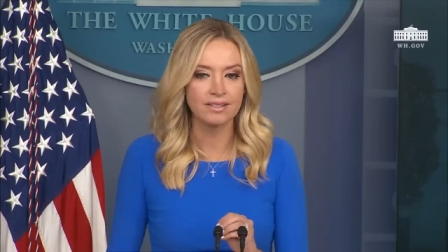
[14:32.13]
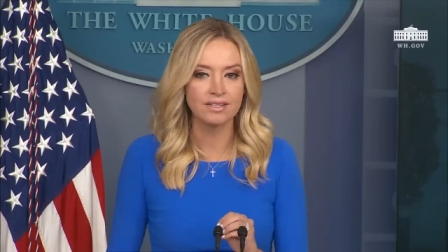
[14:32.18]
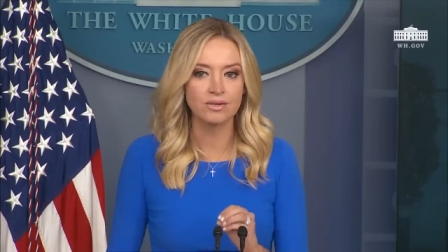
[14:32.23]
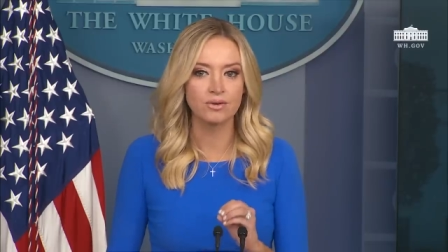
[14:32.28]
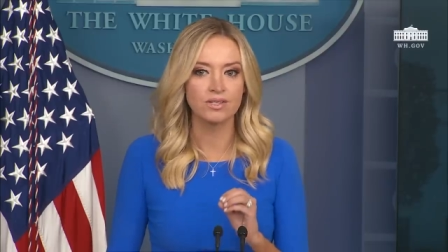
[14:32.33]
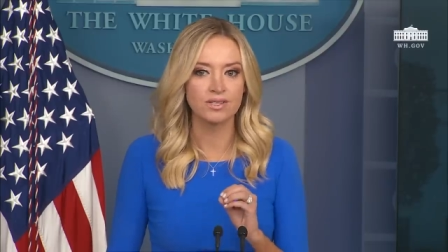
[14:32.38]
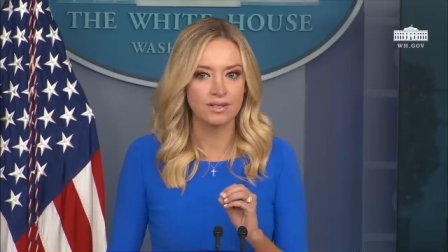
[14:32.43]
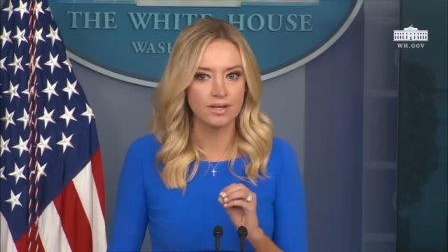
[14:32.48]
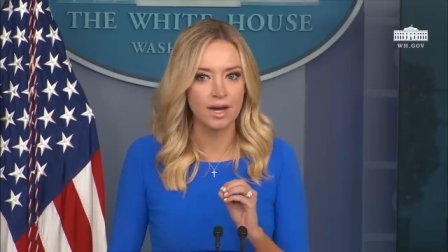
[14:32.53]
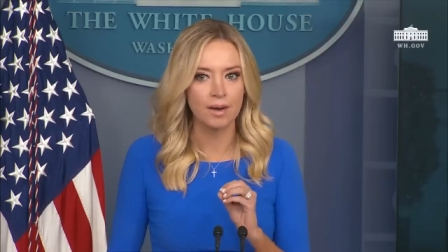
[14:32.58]
So
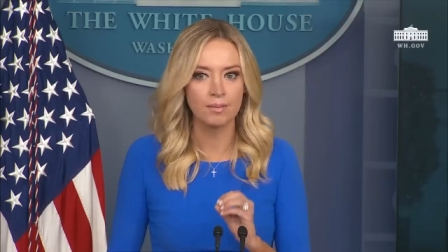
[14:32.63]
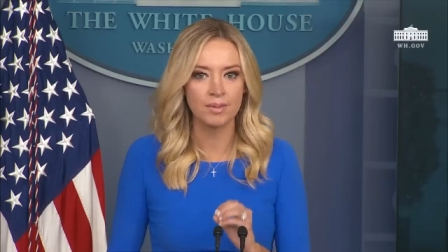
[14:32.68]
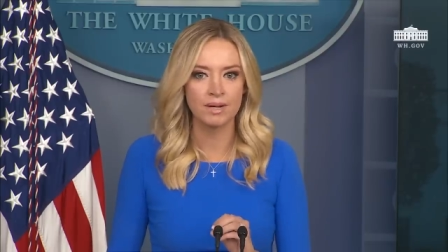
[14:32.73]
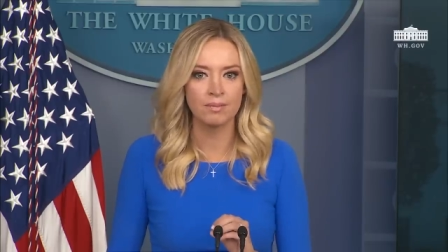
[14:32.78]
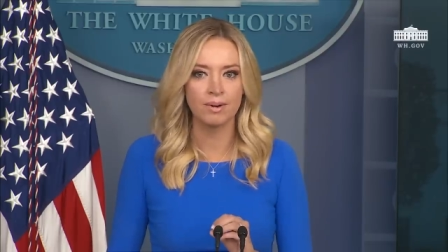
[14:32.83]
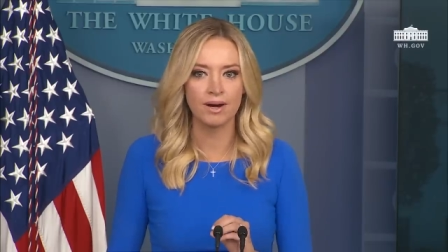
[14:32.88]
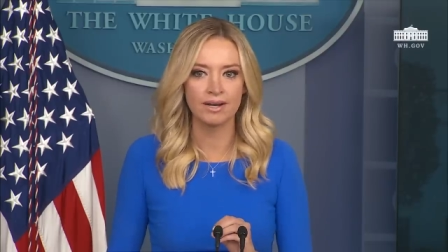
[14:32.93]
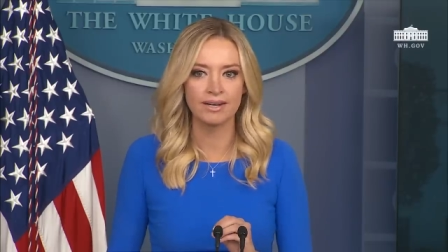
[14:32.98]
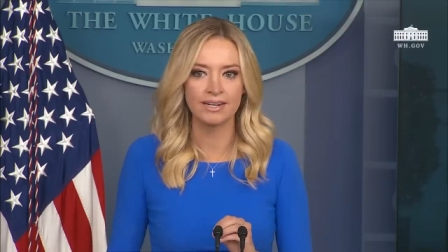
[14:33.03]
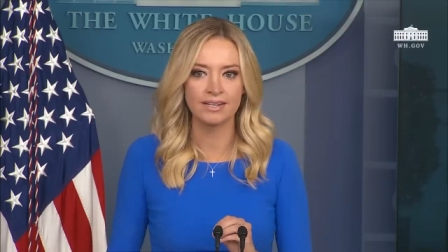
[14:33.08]
it's incumbent
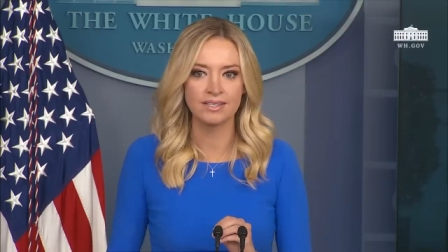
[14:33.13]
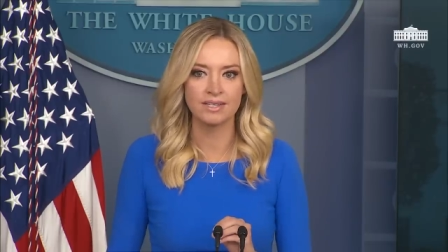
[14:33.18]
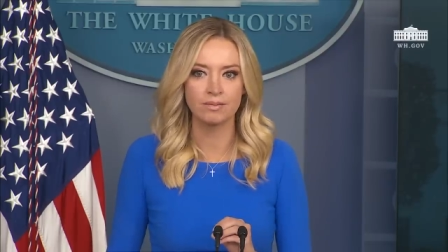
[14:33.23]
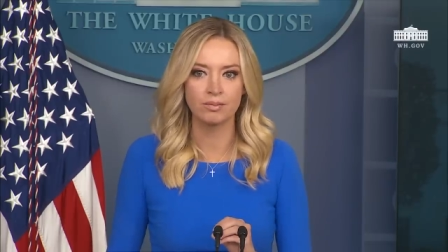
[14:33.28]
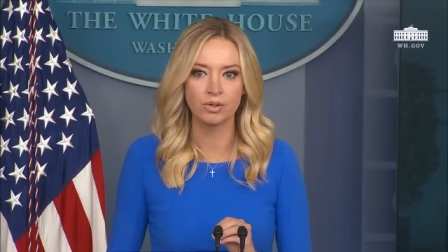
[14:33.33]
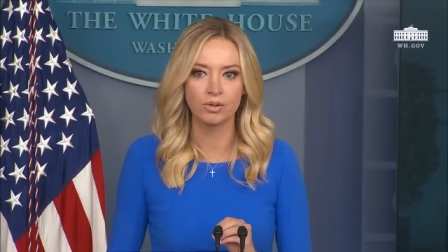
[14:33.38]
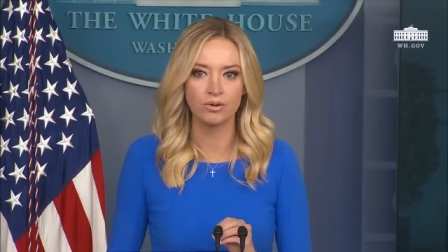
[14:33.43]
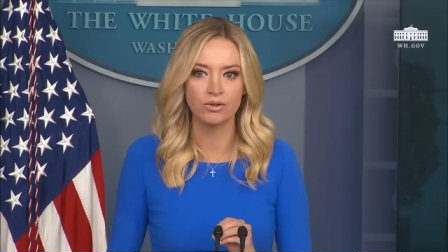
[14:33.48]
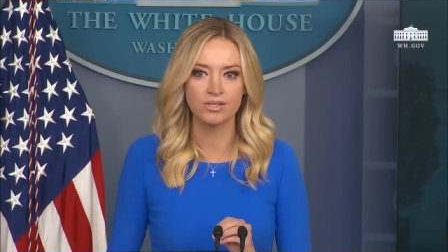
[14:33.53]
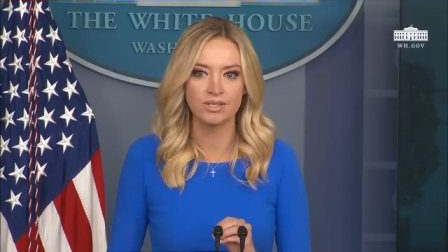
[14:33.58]
upon Nancy
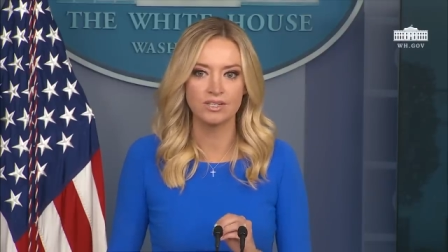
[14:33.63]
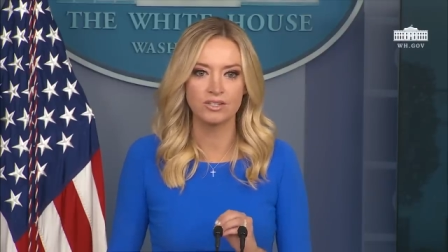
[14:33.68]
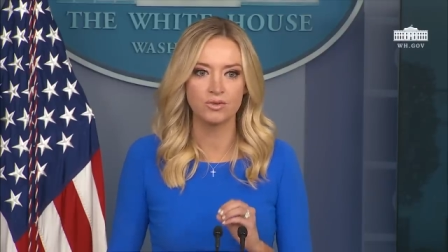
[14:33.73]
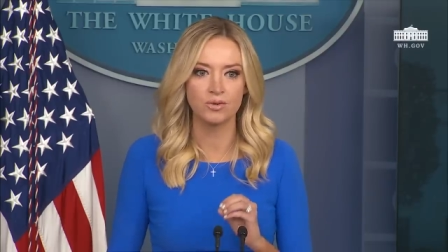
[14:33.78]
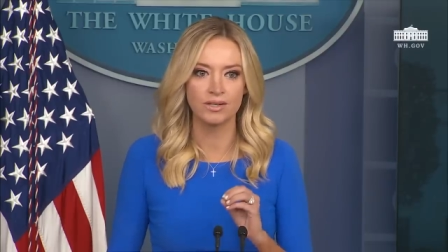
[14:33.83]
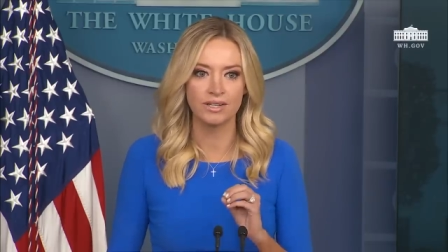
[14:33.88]
Pelosi to